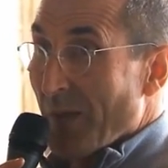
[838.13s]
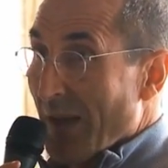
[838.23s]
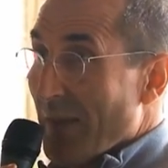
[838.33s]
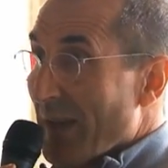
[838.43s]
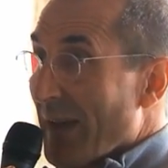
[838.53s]

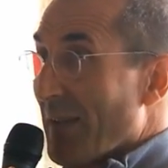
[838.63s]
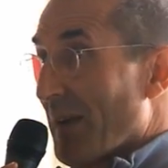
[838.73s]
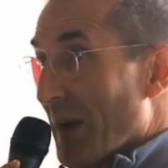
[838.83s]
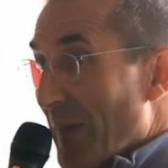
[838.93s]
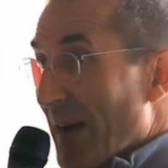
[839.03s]
and they had the
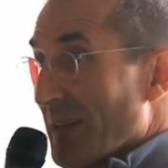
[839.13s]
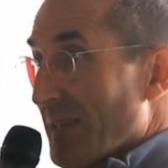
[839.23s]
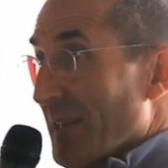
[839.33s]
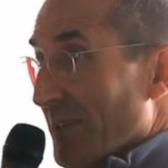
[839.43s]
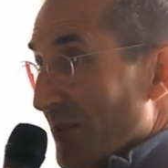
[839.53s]

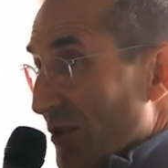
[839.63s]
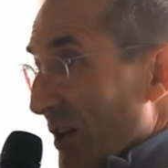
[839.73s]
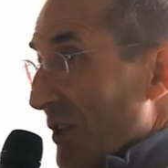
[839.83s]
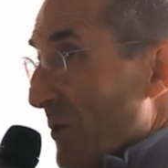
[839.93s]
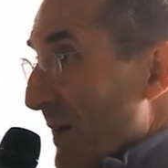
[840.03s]
capacity to
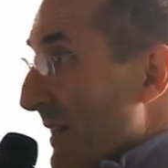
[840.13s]
judge one